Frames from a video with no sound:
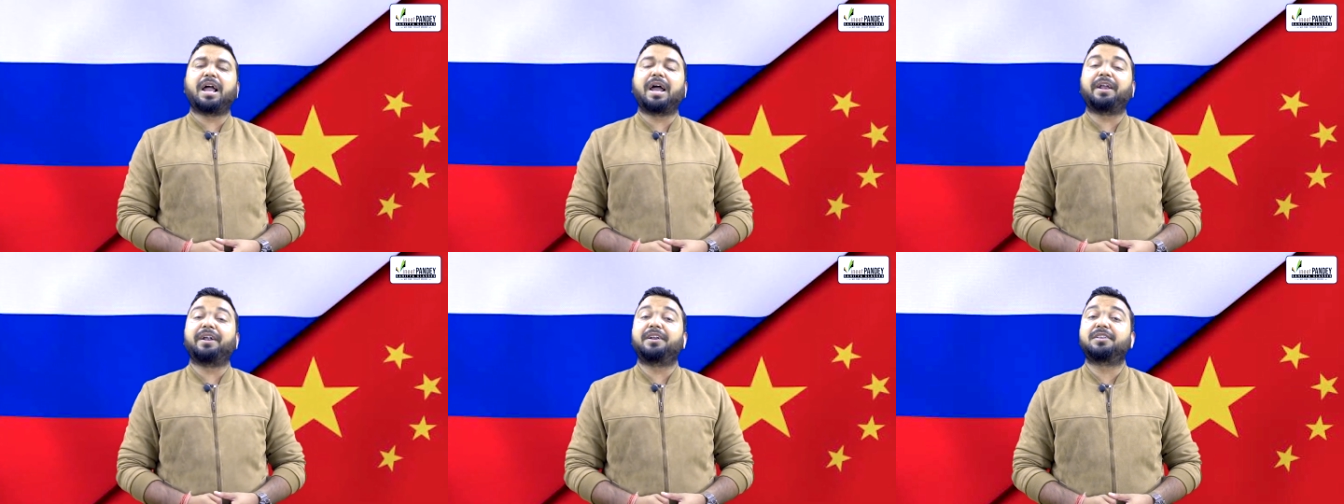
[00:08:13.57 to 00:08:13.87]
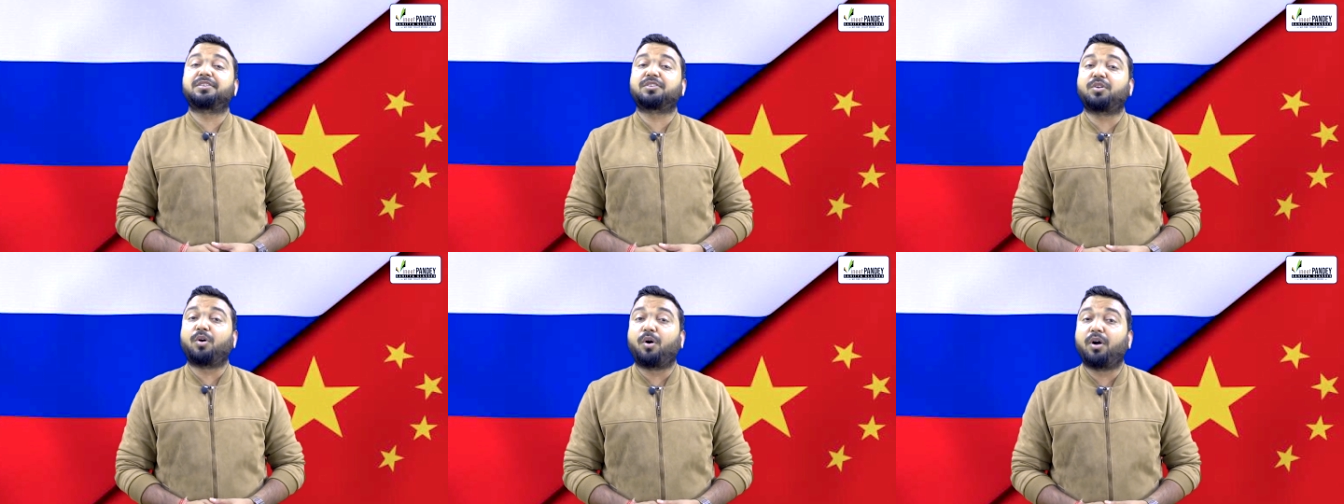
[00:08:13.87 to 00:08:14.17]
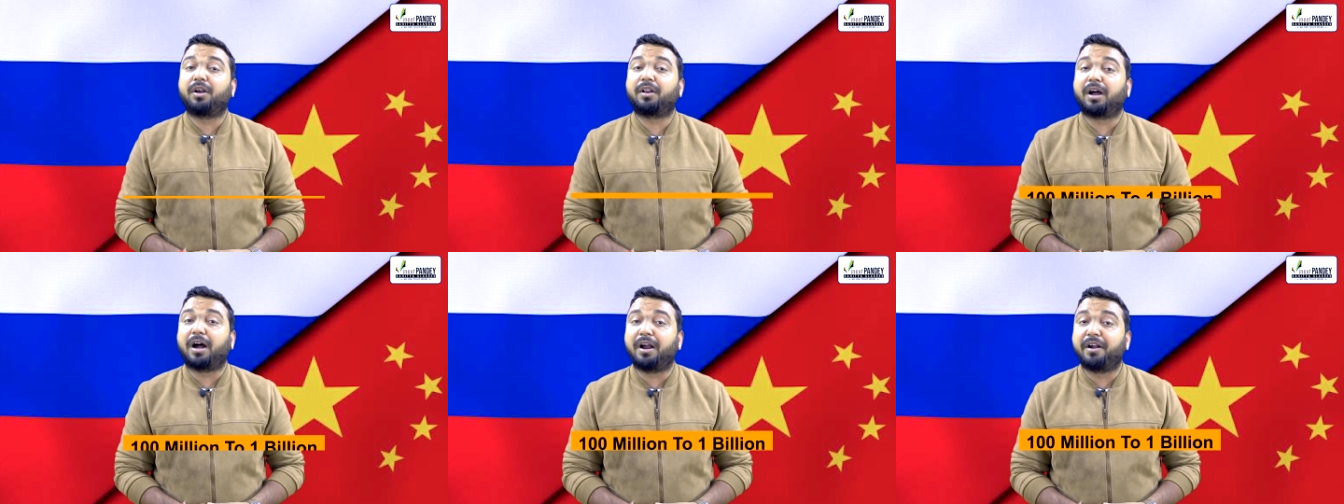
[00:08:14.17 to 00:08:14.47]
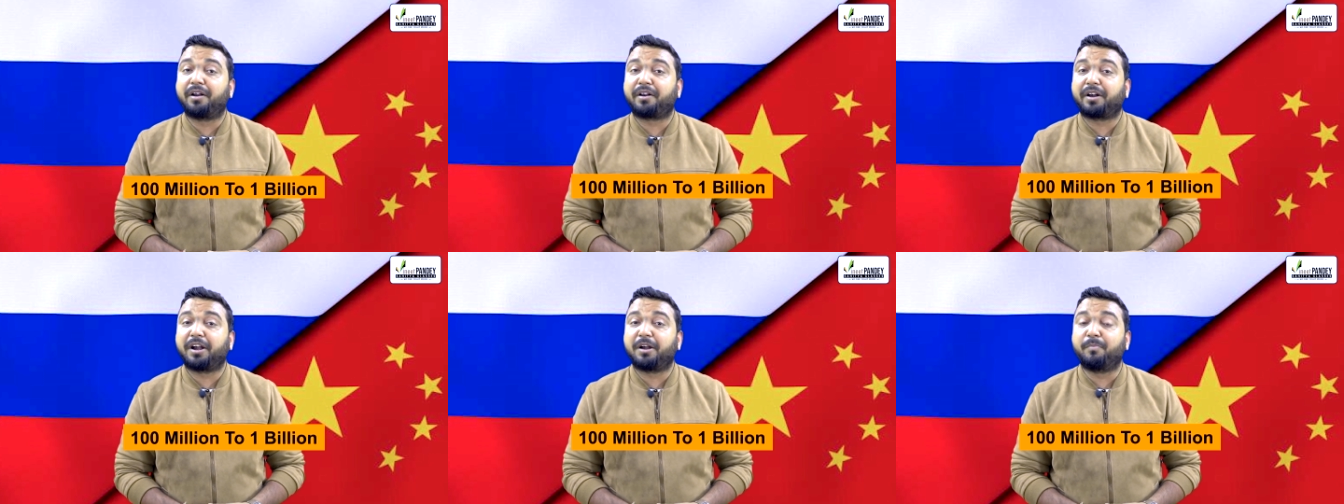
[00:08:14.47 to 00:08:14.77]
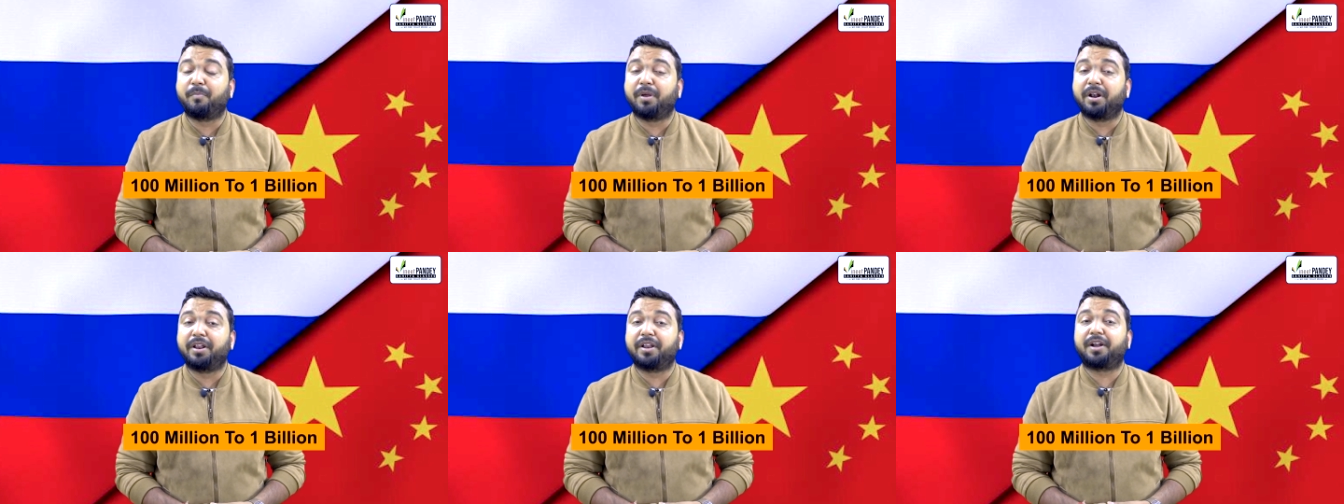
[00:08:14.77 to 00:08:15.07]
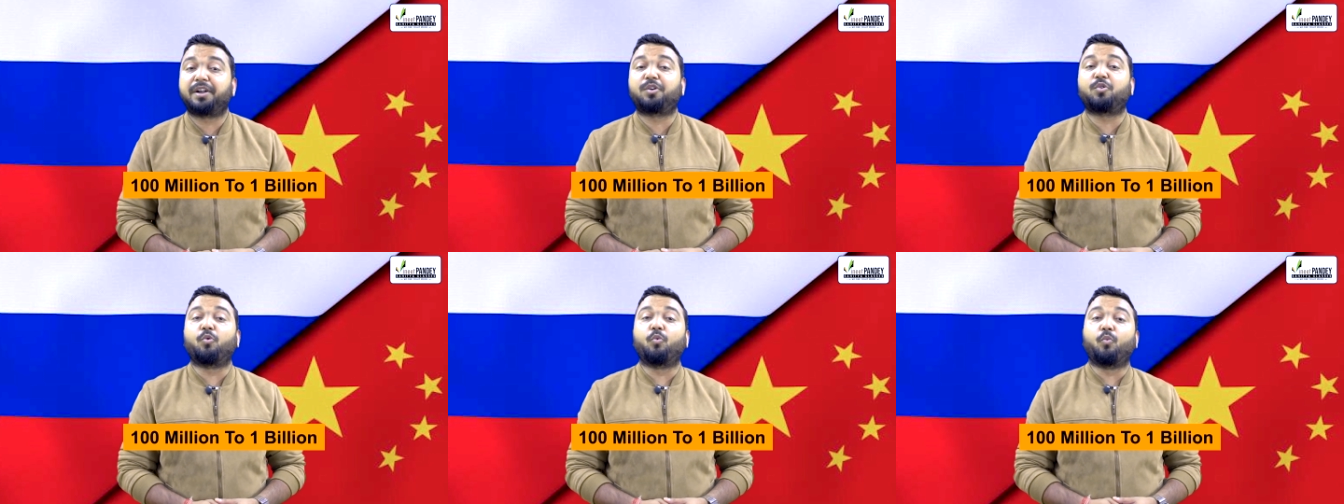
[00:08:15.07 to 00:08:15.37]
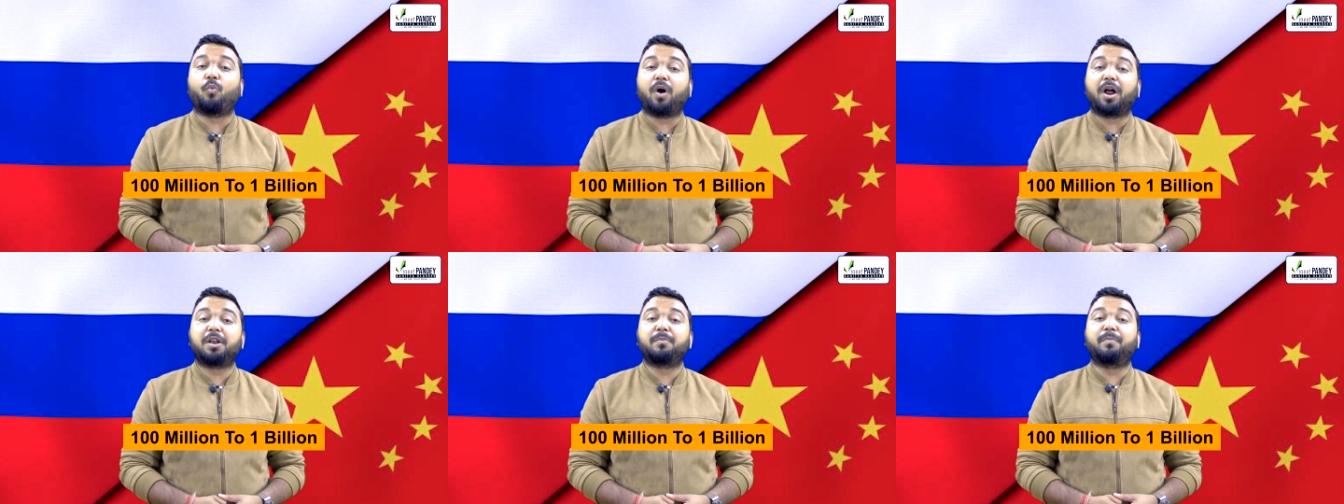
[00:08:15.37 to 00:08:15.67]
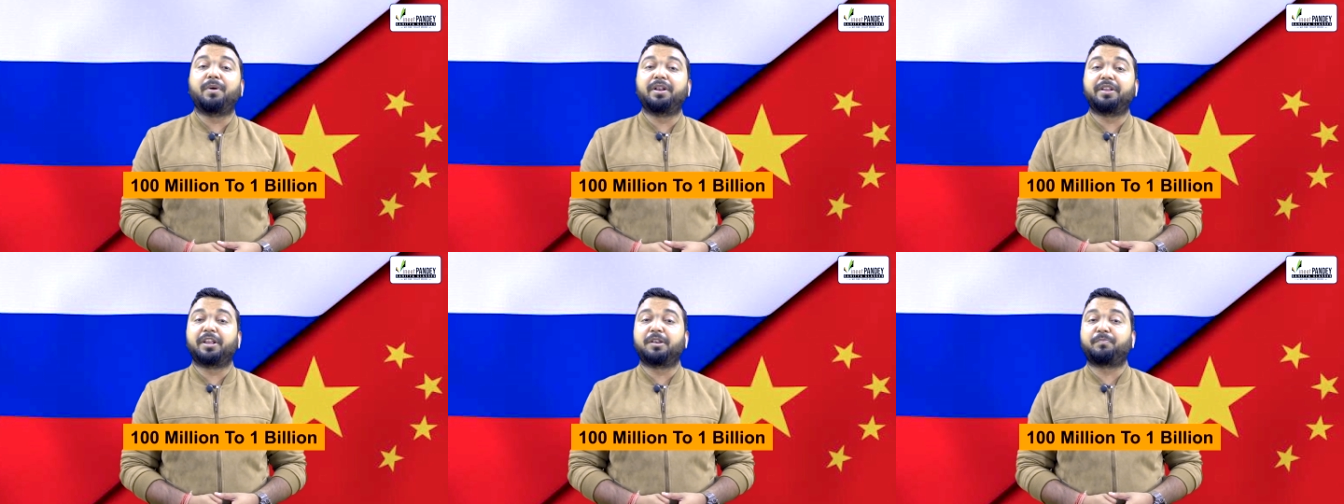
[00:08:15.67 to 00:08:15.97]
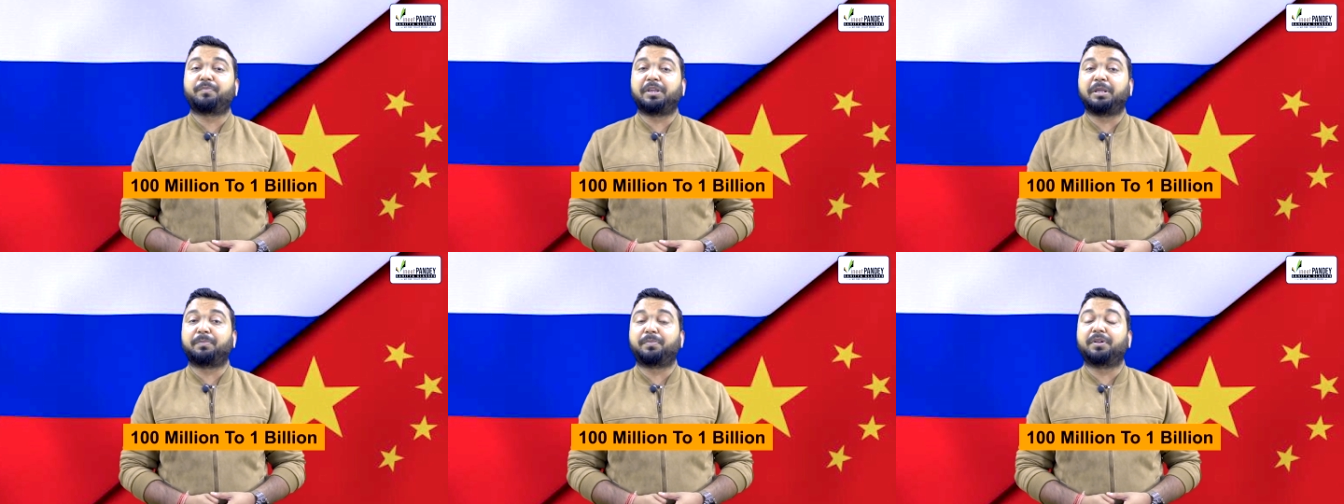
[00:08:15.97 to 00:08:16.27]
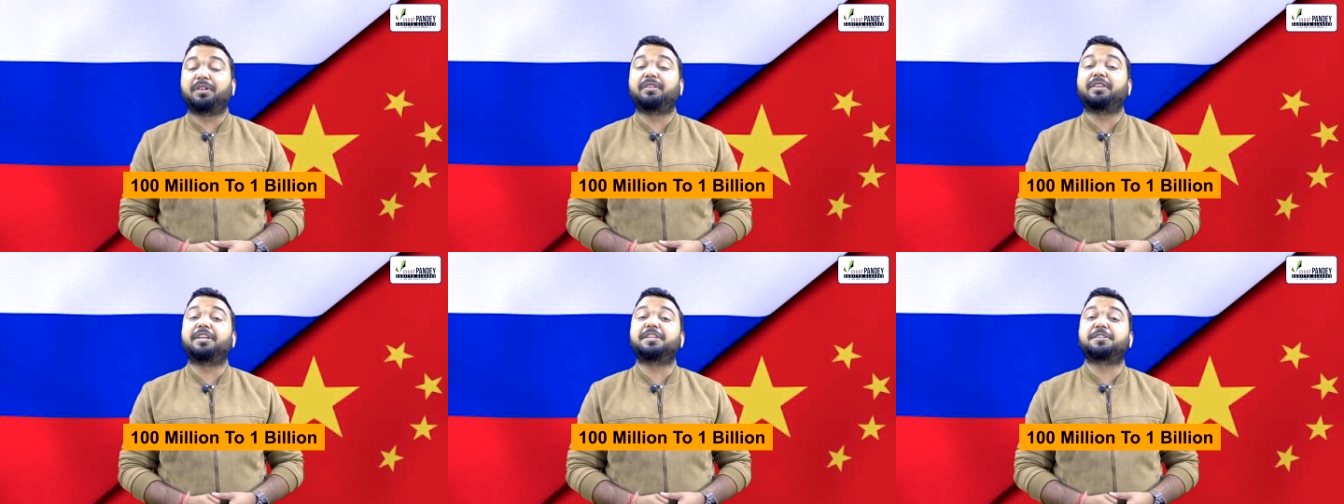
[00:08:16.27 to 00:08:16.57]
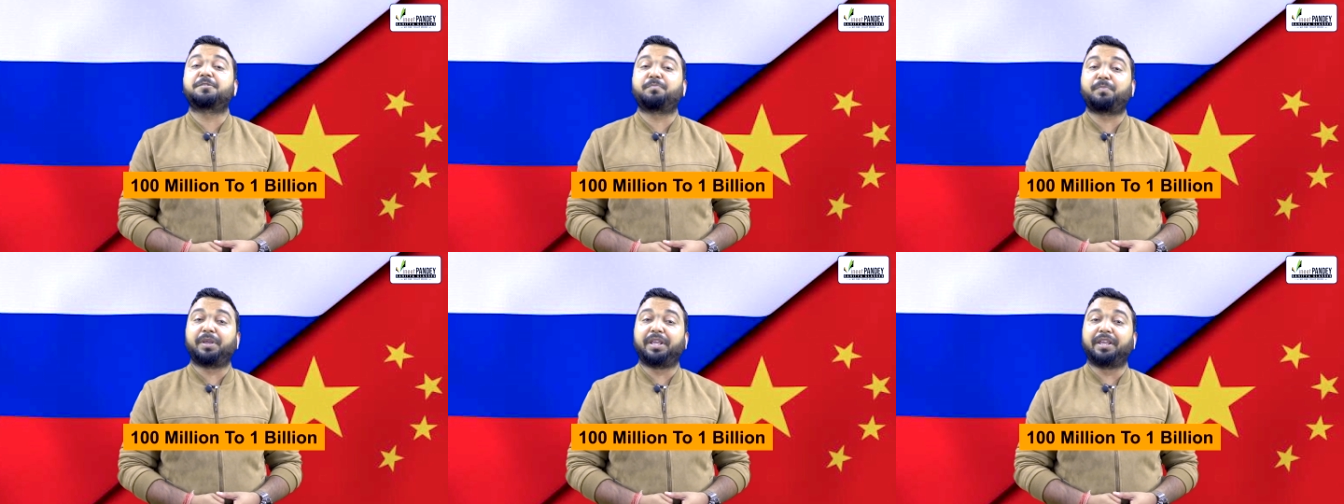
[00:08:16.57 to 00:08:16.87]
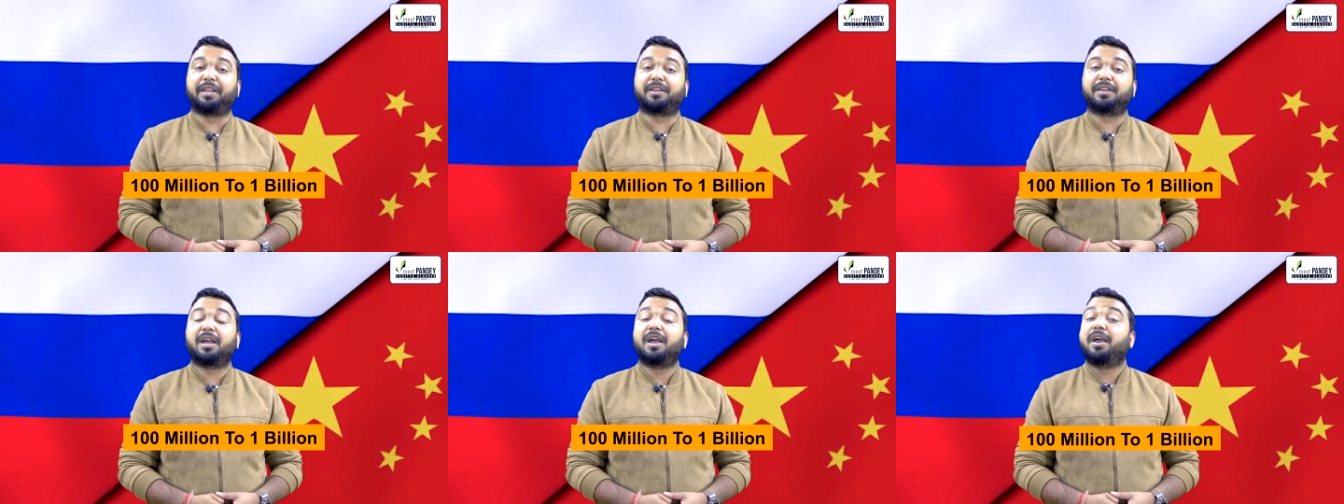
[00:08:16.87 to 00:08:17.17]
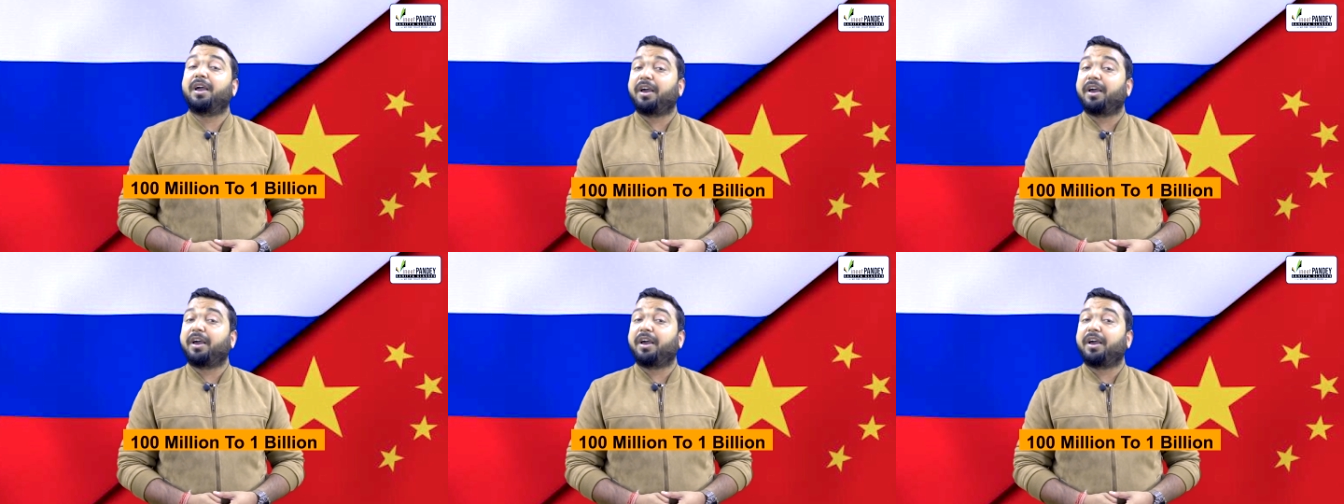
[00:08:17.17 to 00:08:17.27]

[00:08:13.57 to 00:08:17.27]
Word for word: and it's called 100 million to 1 billion people they speak.